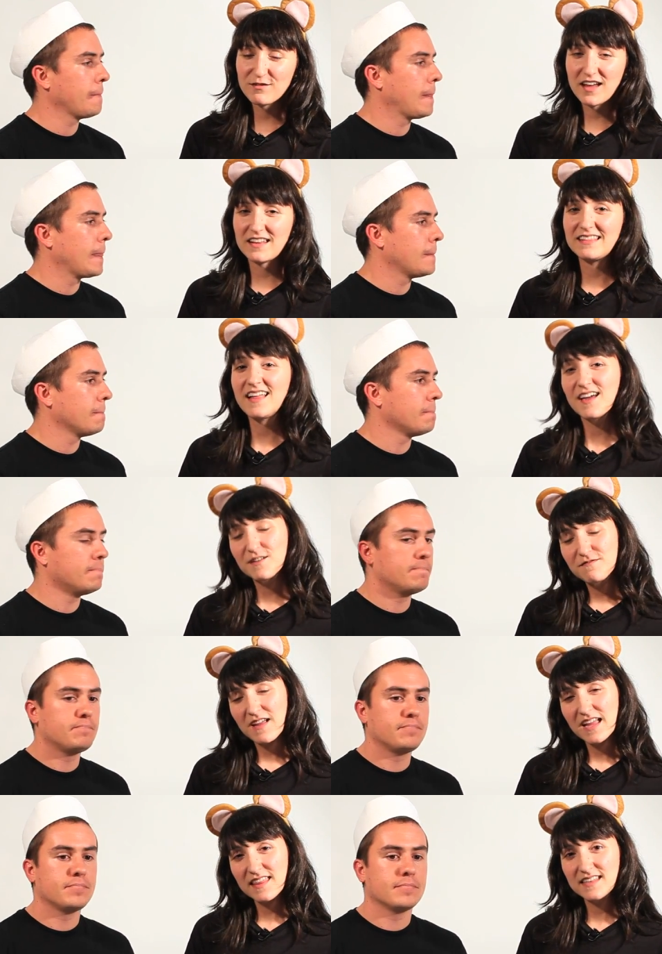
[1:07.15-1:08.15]
Speaker 1: got a lot of
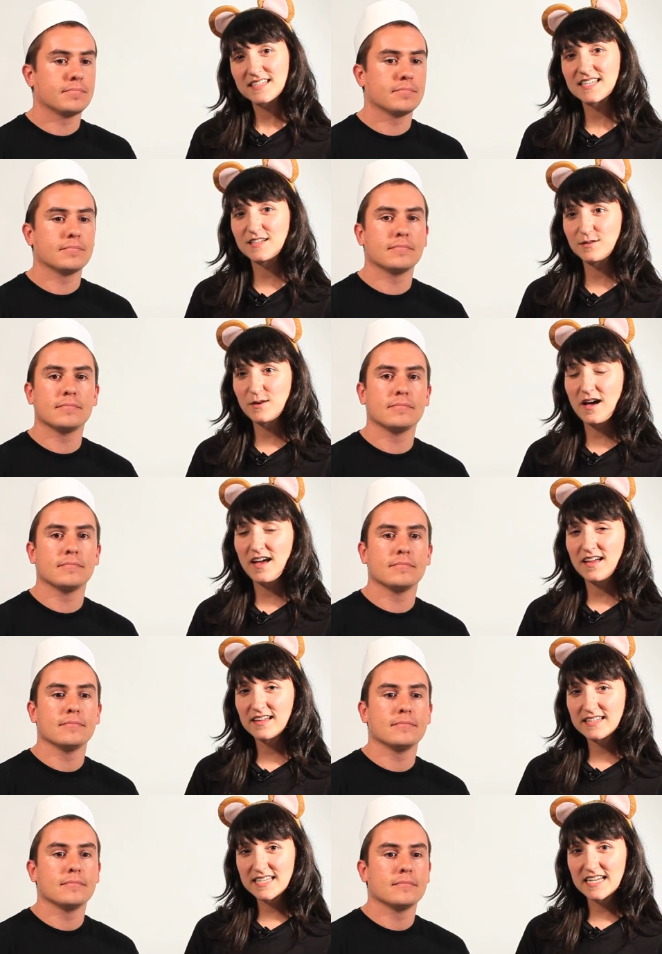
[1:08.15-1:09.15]
faith to,
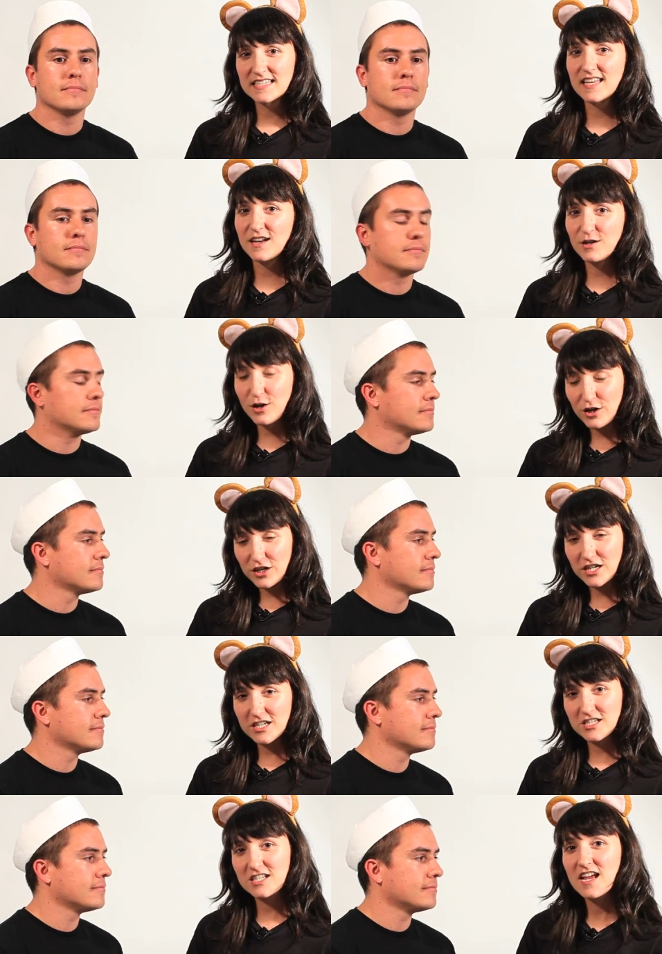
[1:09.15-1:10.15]
uh, it takes a lot of
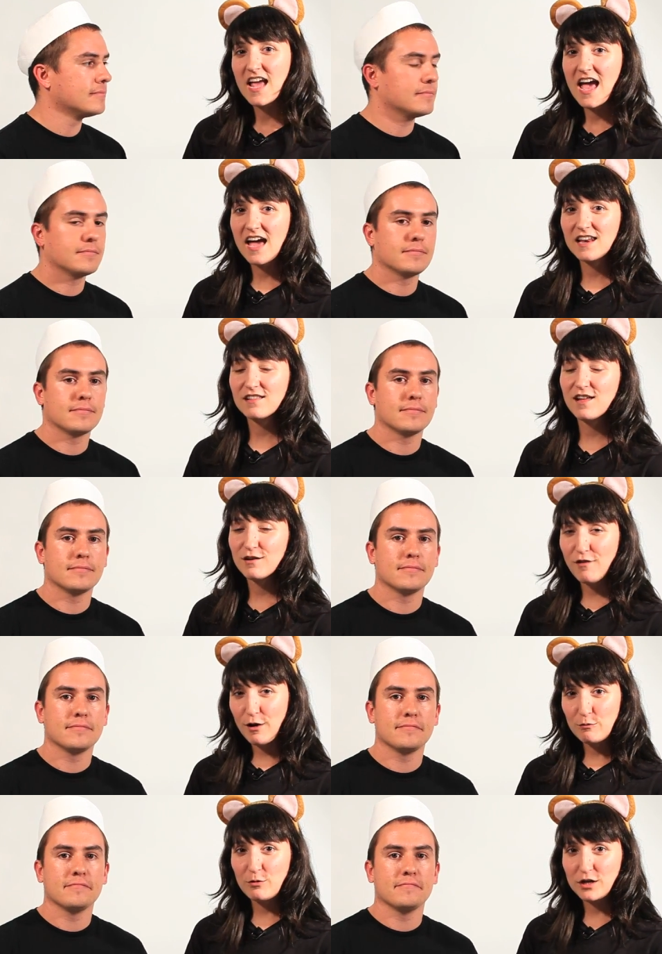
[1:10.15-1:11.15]
courage and a lot of
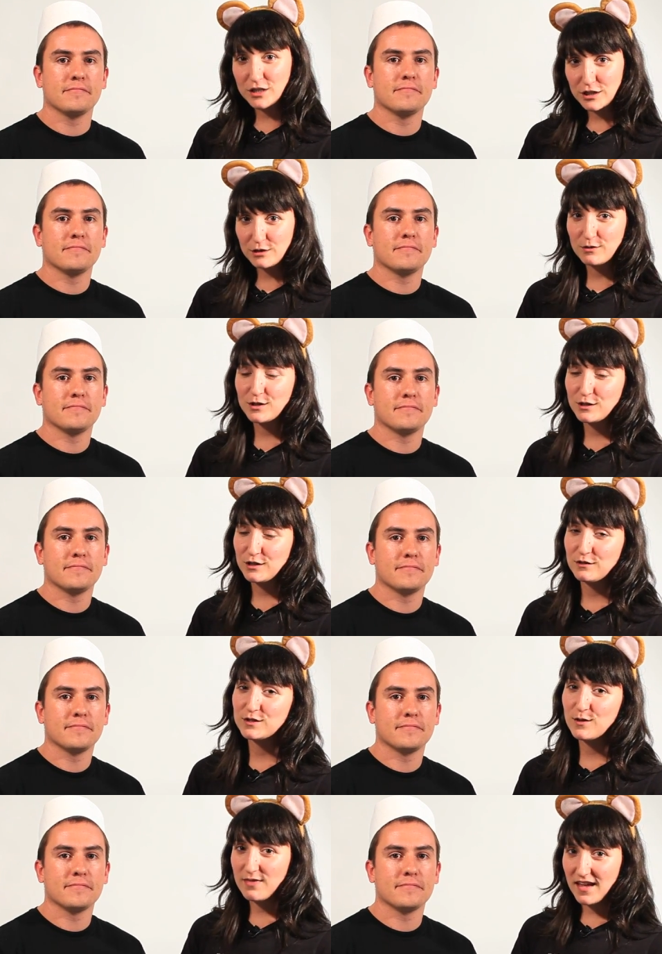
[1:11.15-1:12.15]
hard work to do what you
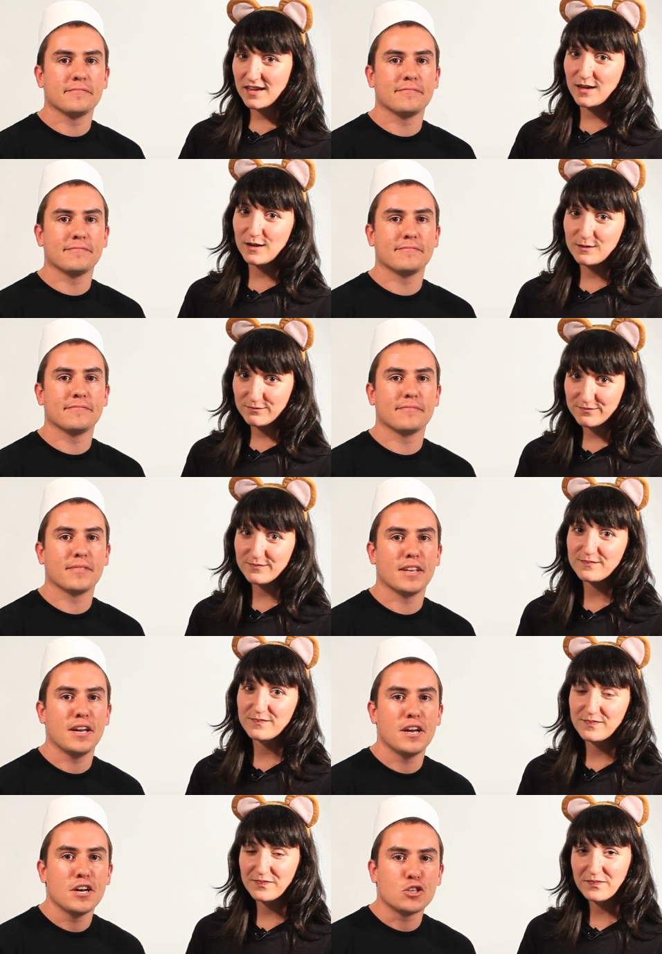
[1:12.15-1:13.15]
do, so thank you.
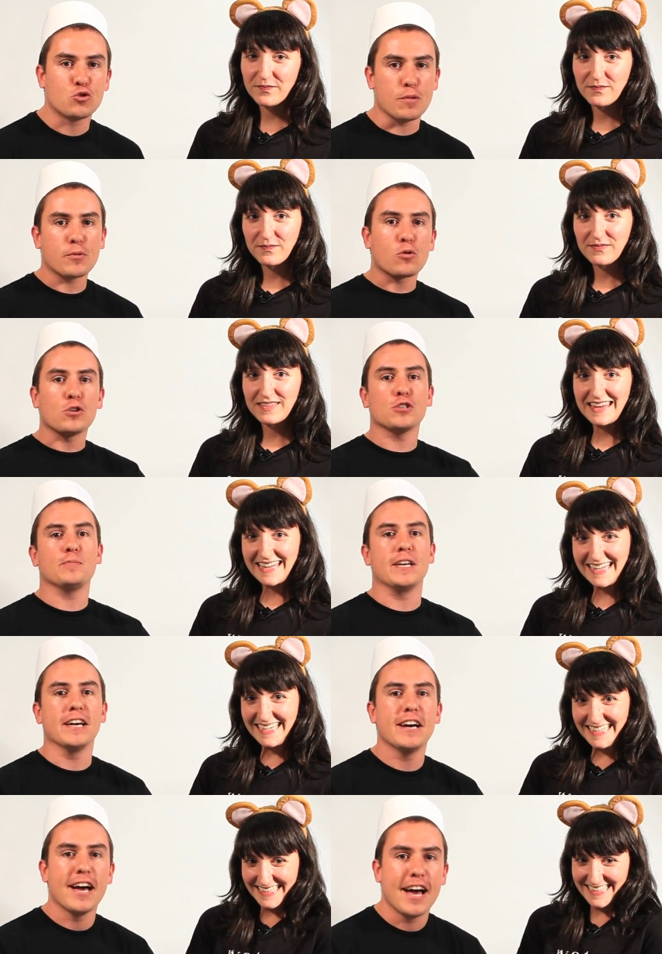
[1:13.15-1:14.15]
Speaker 2: Tripp
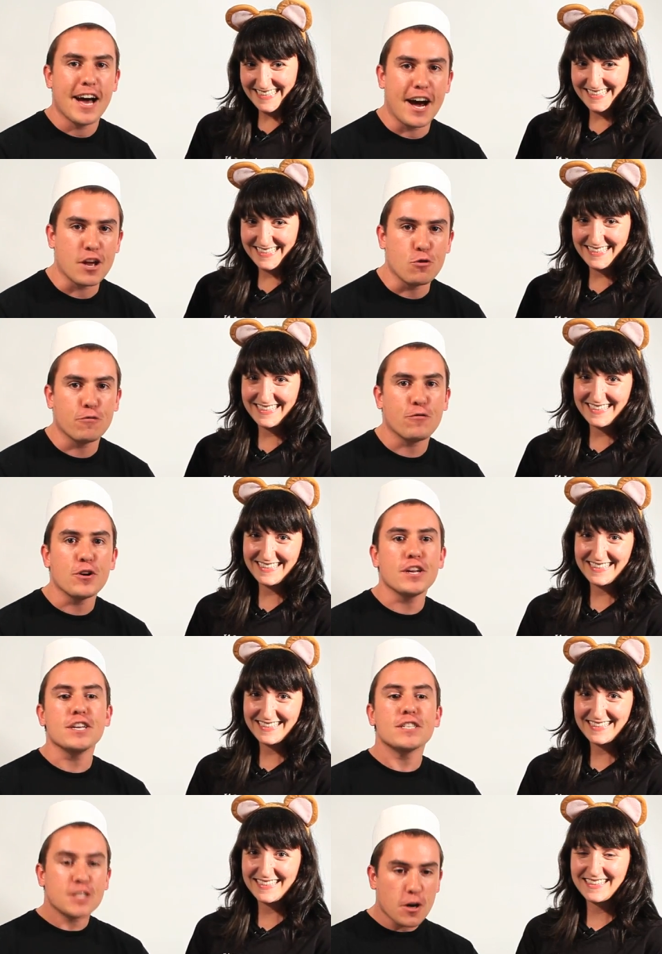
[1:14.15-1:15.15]
Crosby, uh, you refer
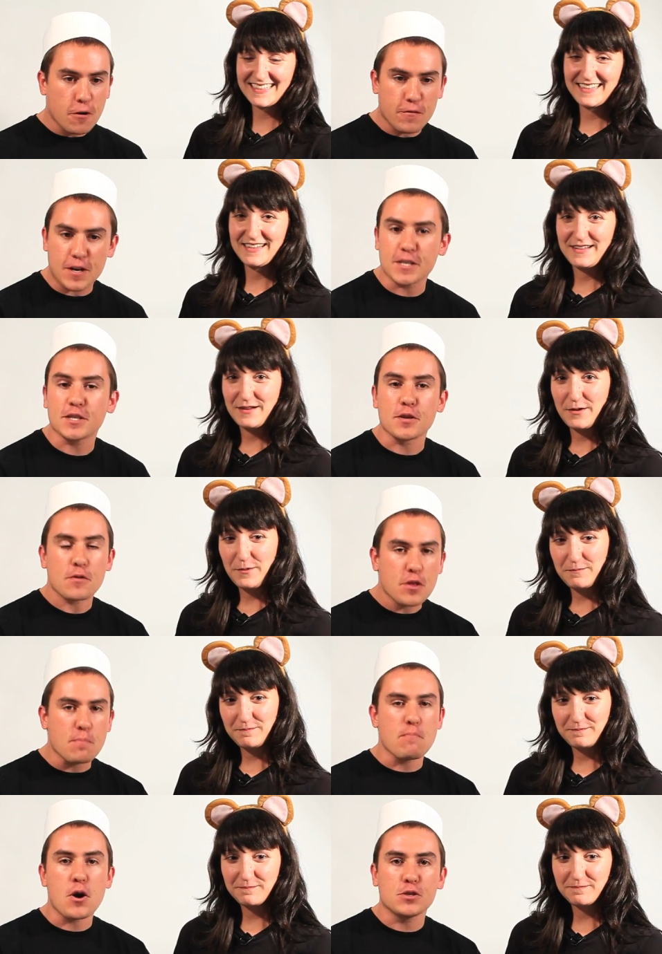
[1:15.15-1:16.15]
to yourself as the,
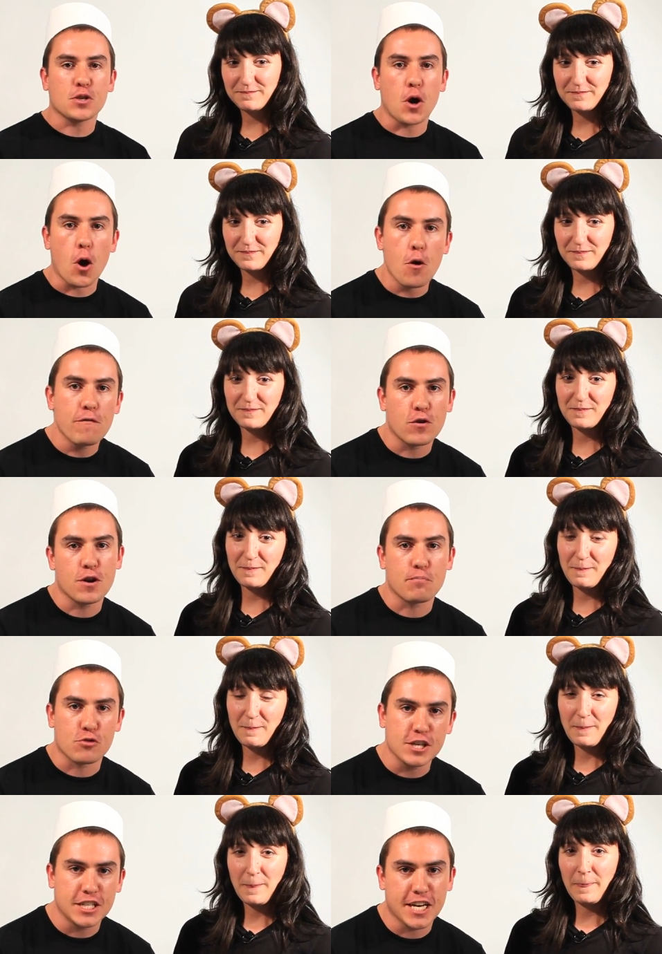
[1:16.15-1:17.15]
the most
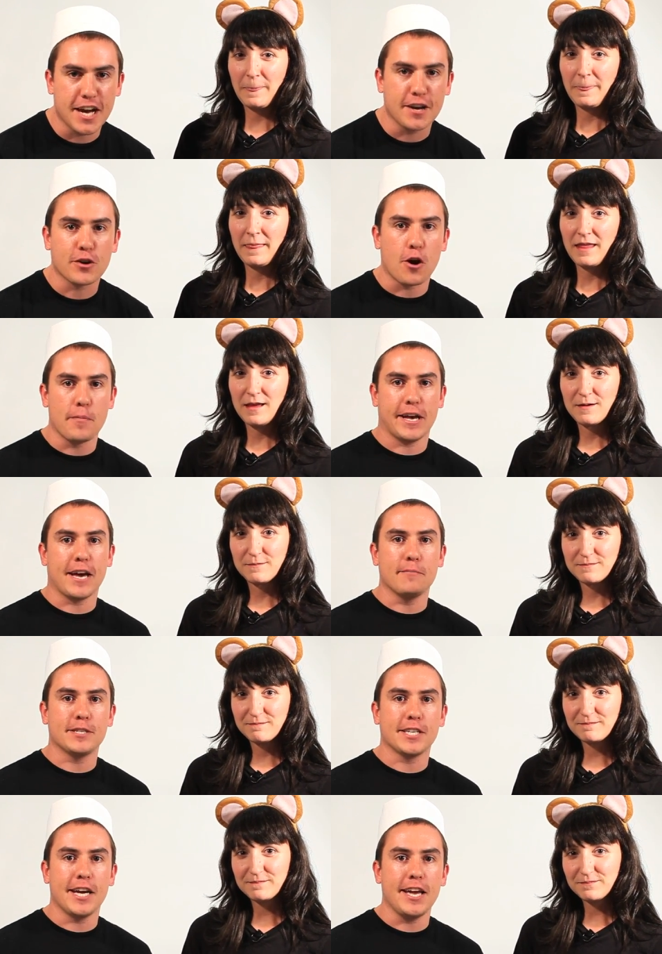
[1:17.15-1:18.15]
overappreciated comic
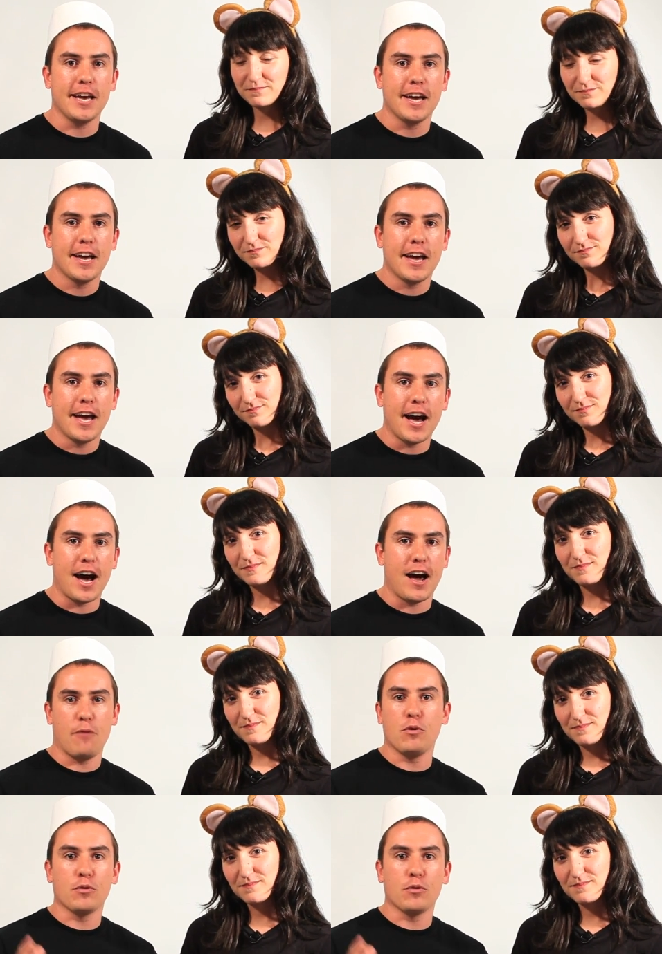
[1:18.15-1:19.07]
MC, uh, and we